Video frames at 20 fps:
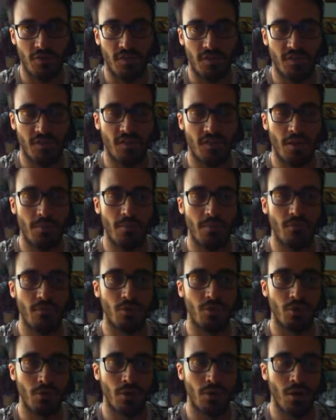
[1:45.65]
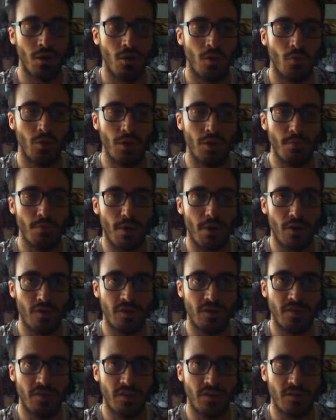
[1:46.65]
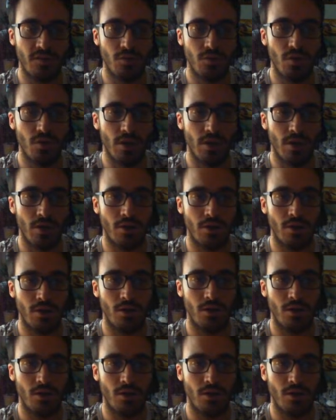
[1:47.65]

As I said before, with the Marincess you can